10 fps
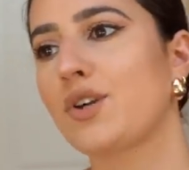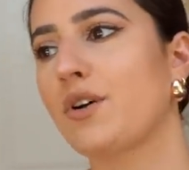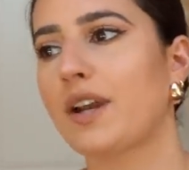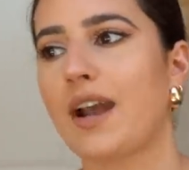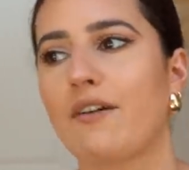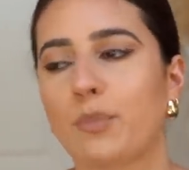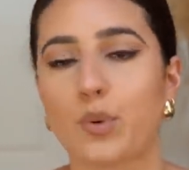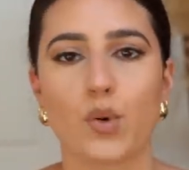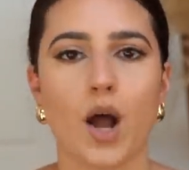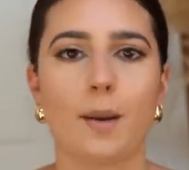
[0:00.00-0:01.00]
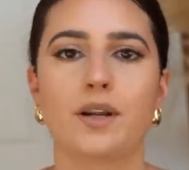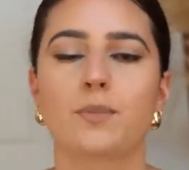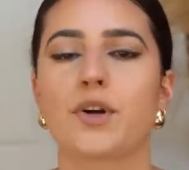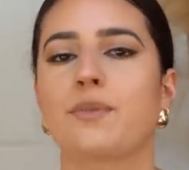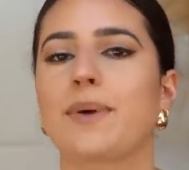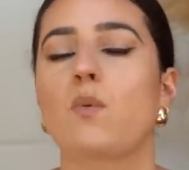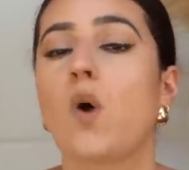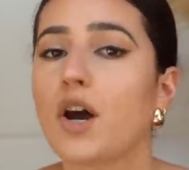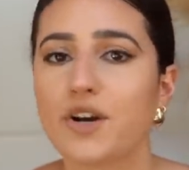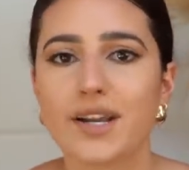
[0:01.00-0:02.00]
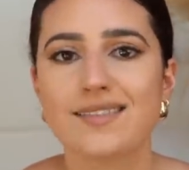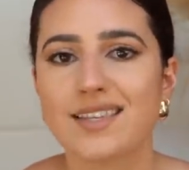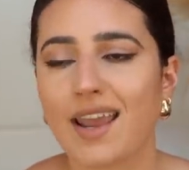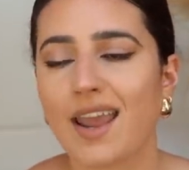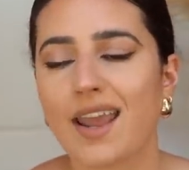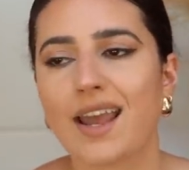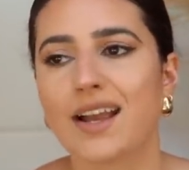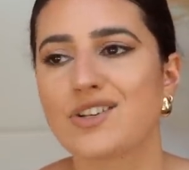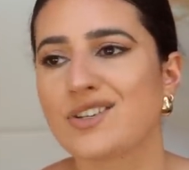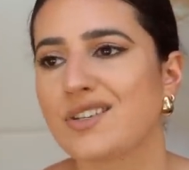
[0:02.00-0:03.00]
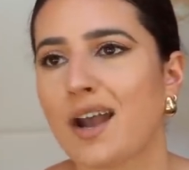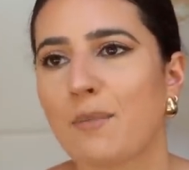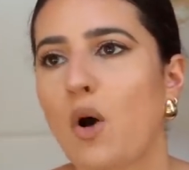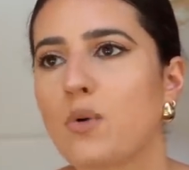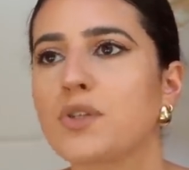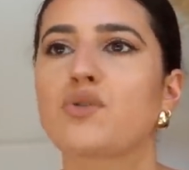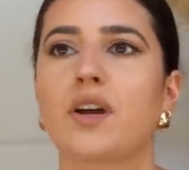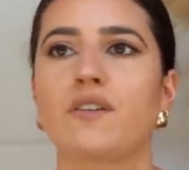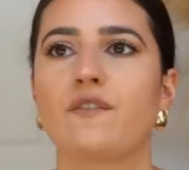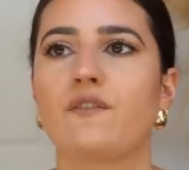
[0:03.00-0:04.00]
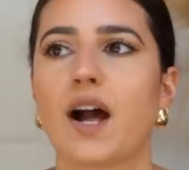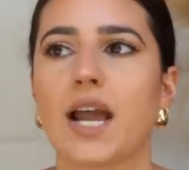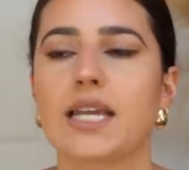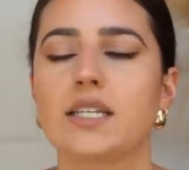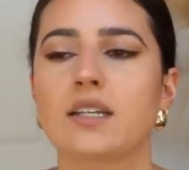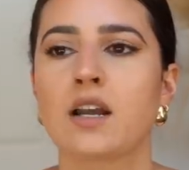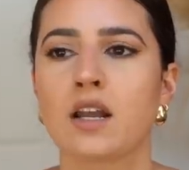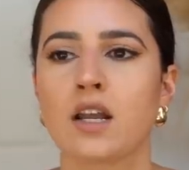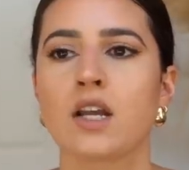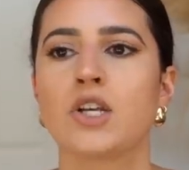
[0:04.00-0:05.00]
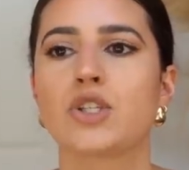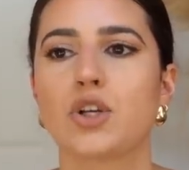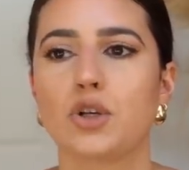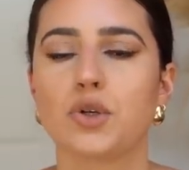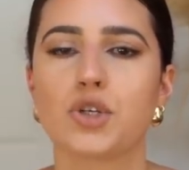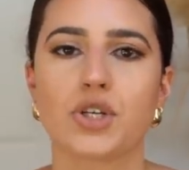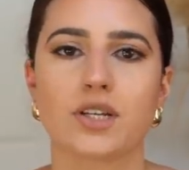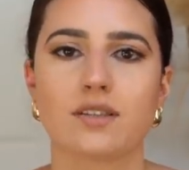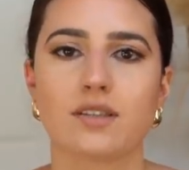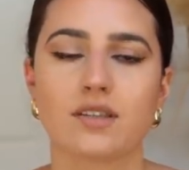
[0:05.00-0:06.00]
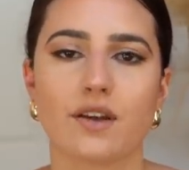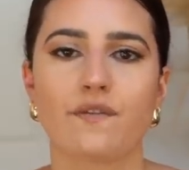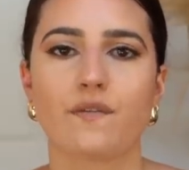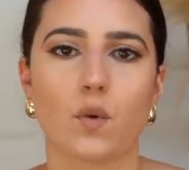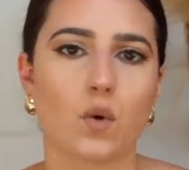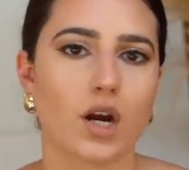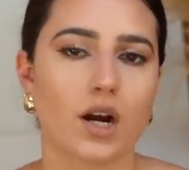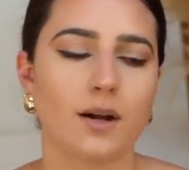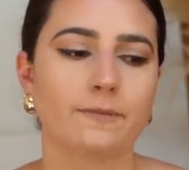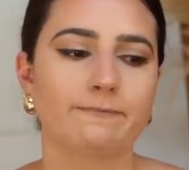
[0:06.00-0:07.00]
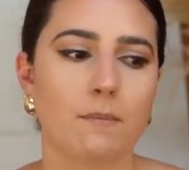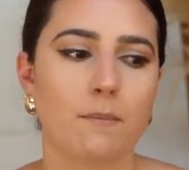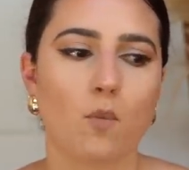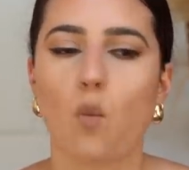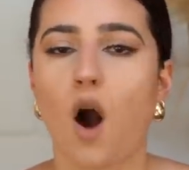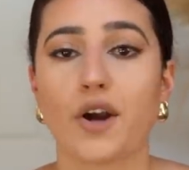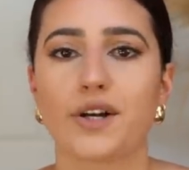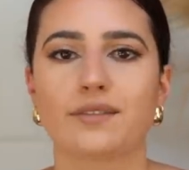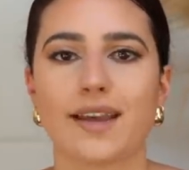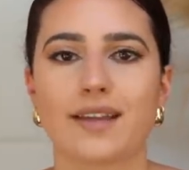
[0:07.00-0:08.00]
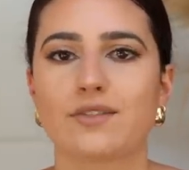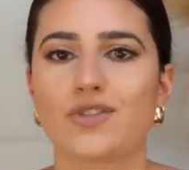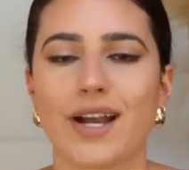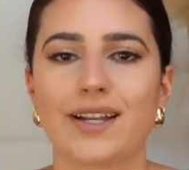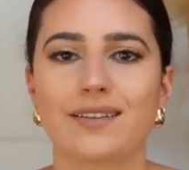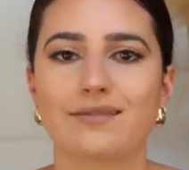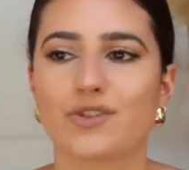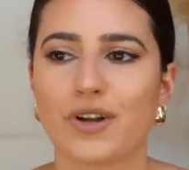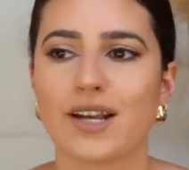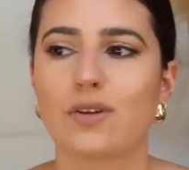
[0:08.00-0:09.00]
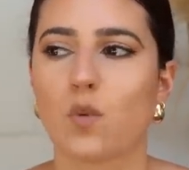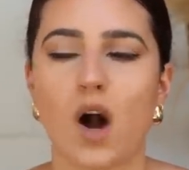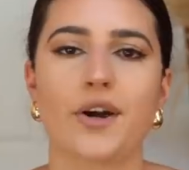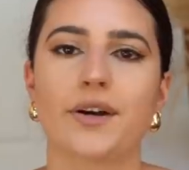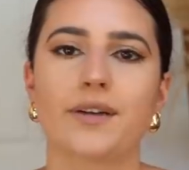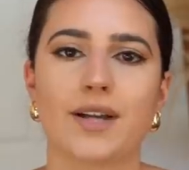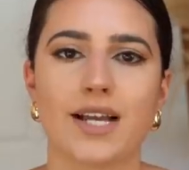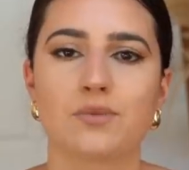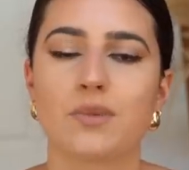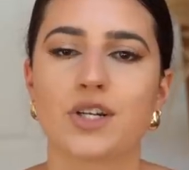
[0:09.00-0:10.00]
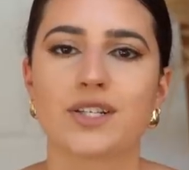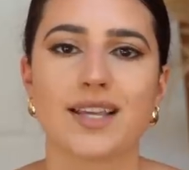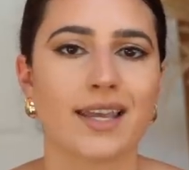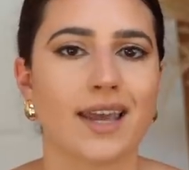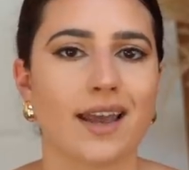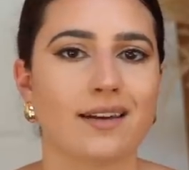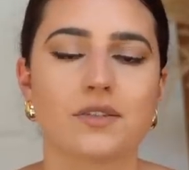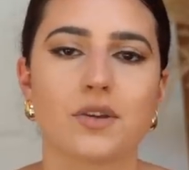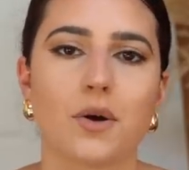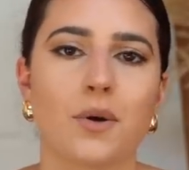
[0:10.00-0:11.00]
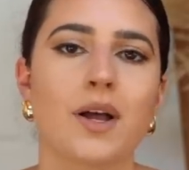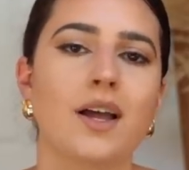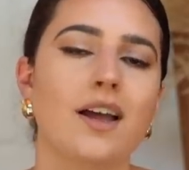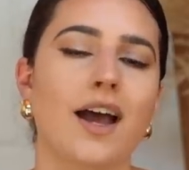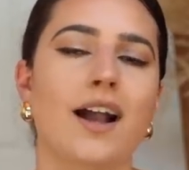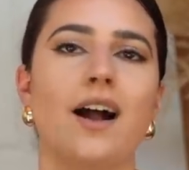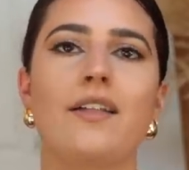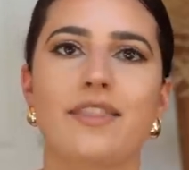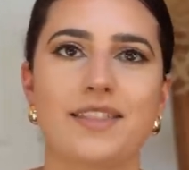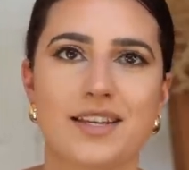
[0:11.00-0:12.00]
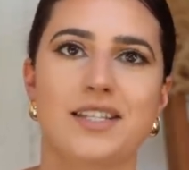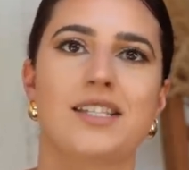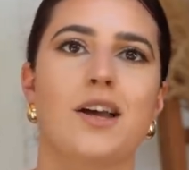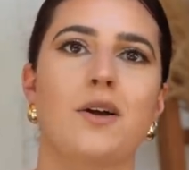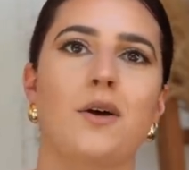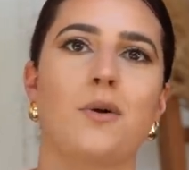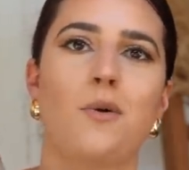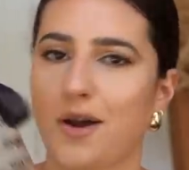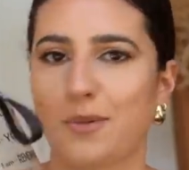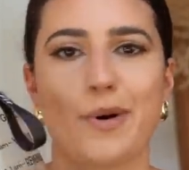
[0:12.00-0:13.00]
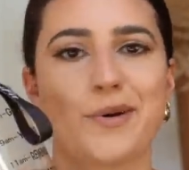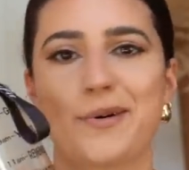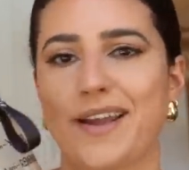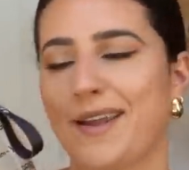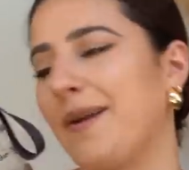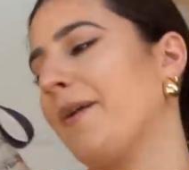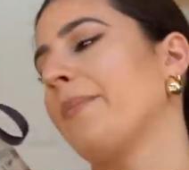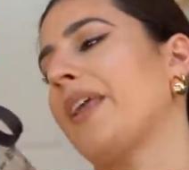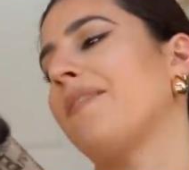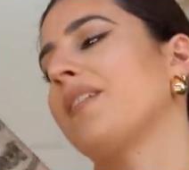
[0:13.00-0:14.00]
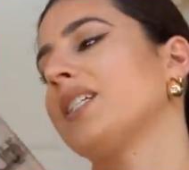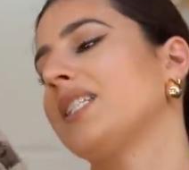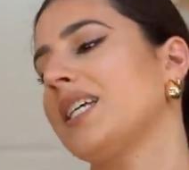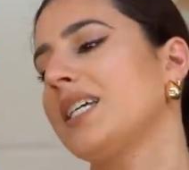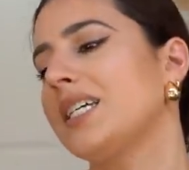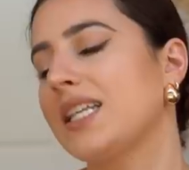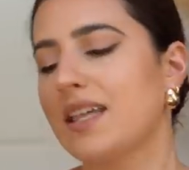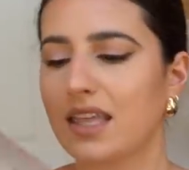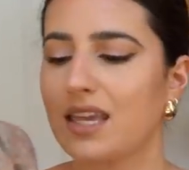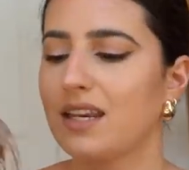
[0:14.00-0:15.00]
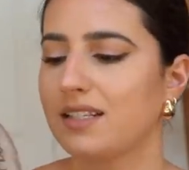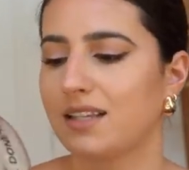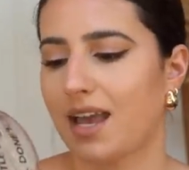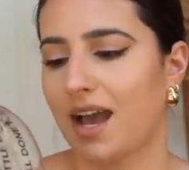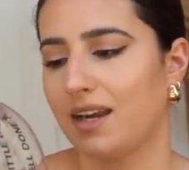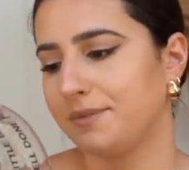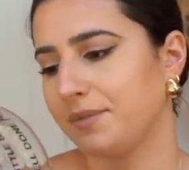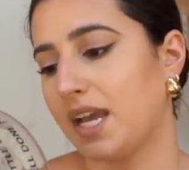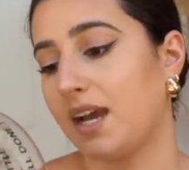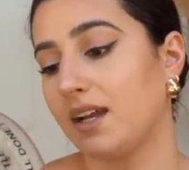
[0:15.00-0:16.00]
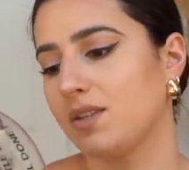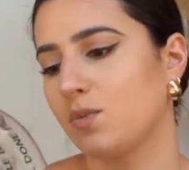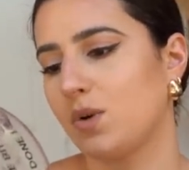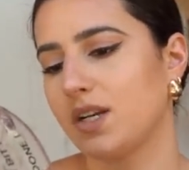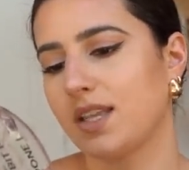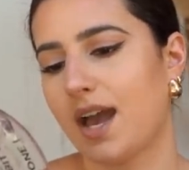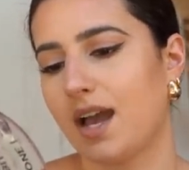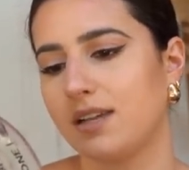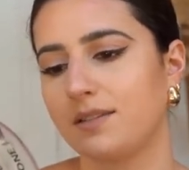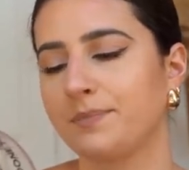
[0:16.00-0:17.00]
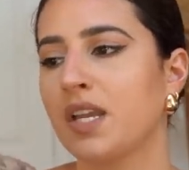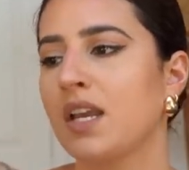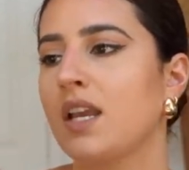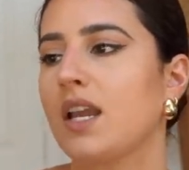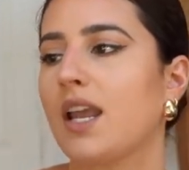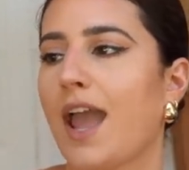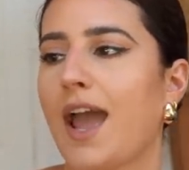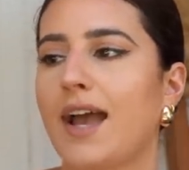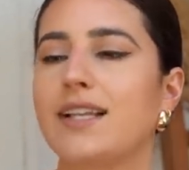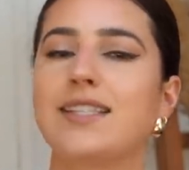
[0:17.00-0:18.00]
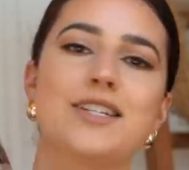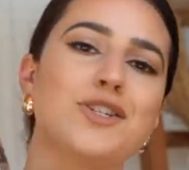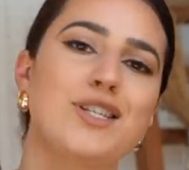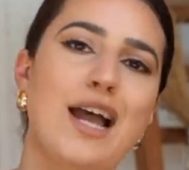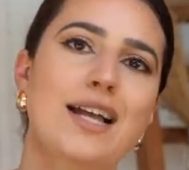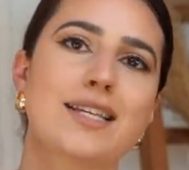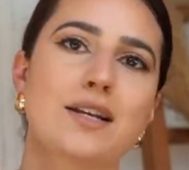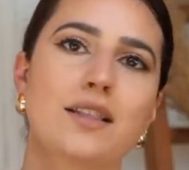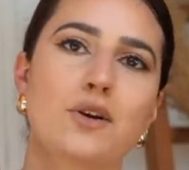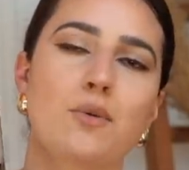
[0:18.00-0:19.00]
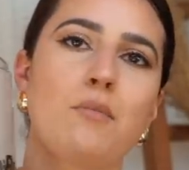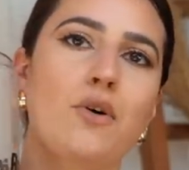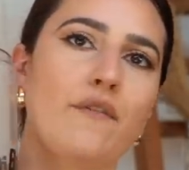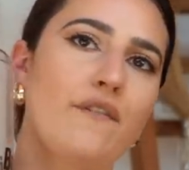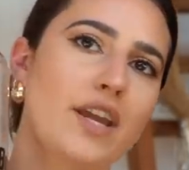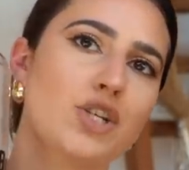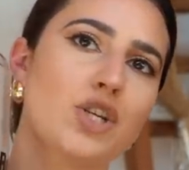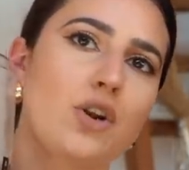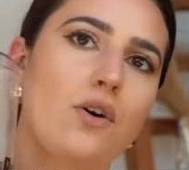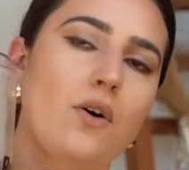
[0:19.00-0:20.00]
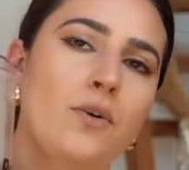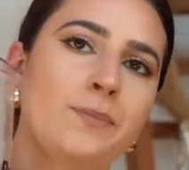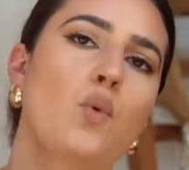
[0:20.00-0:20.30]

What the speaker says: know that I have a problem with my water intake. I'm always trying to find solutions for water, like trying to drink water as much as I can. So I got this water bottle right here, and this is, I think it is a gallon. Yeah, it's 1 gallon, and it just has like little motivational